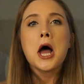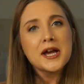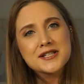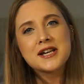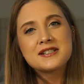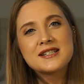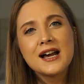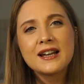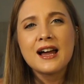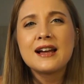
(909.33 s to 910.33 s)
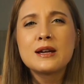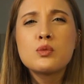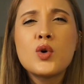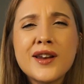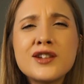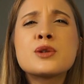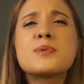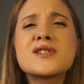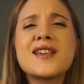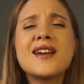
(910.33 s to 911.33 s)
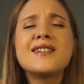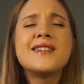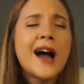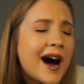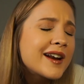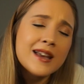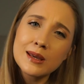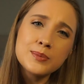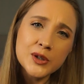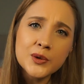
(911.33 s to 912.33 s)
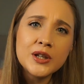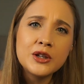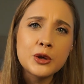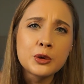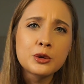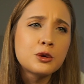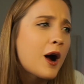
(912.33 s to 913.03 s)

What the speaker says: As I said, I am 100% not a beauty guru.